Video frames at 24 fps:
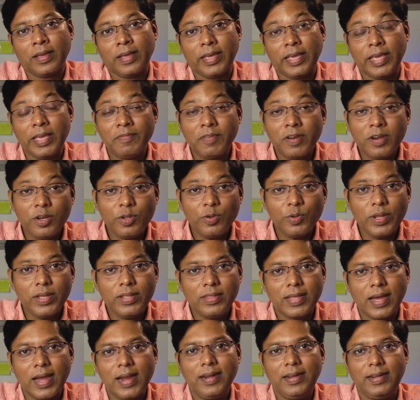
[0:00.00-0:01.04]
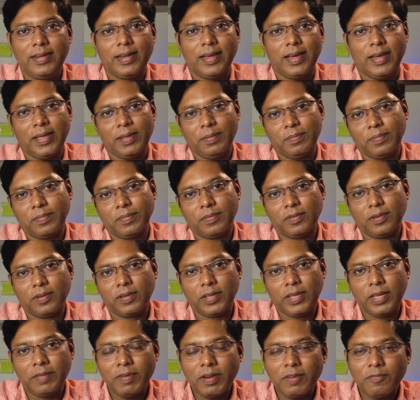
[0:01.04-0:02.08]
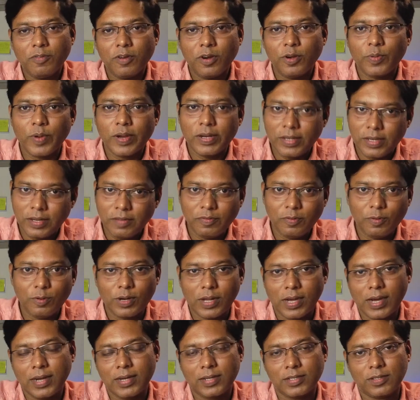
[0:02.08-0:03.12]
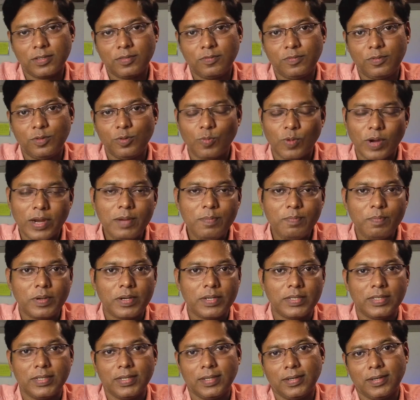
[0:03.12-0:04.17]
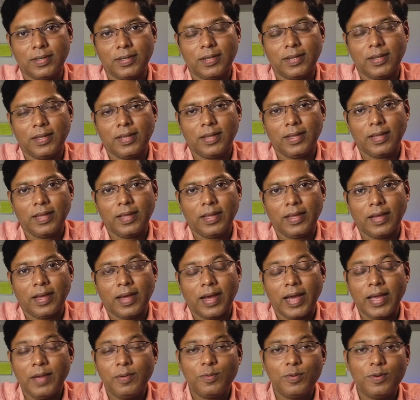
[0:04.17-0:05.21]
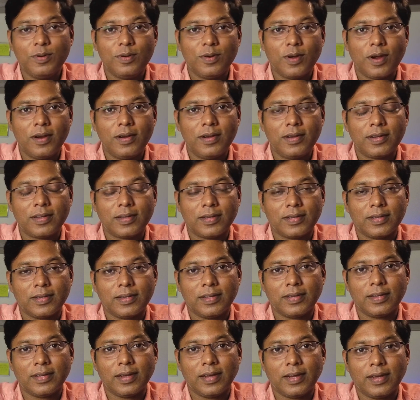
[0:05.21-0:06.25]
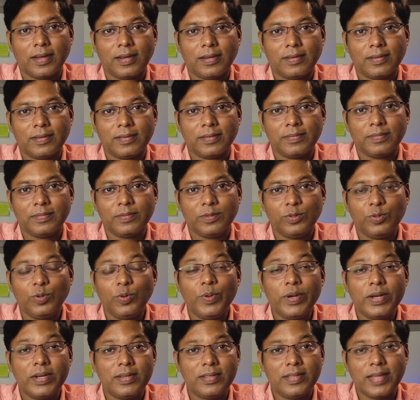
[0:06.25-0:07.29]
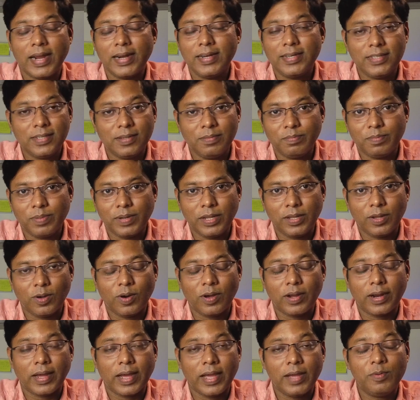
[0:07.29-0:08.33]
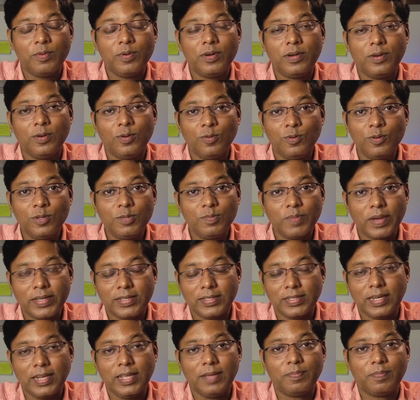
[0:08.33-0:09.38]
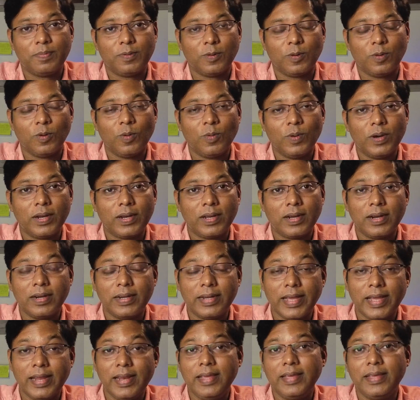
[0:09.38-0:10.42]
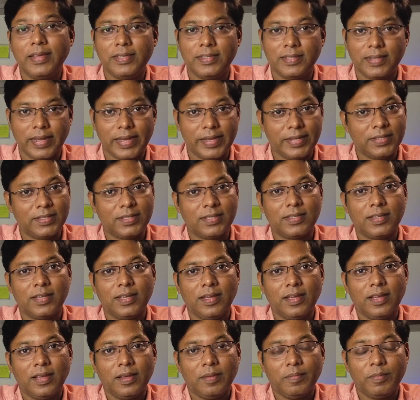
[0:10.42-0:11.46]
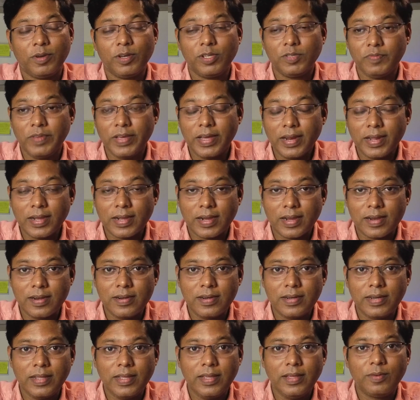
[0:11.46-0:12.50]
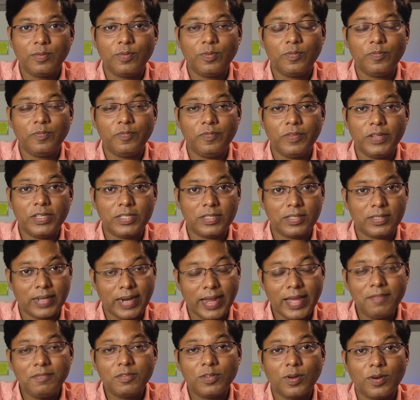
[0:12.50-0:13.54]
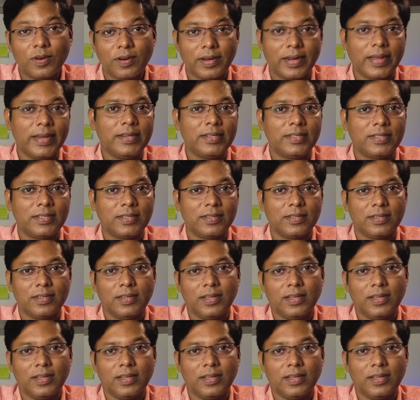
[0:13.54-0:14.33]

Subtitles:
Even during that time, even for 24 hours to one person, I would not do it that simply, or I would lose my sleep over curtailing his rights, because we are a country which thrives on rights.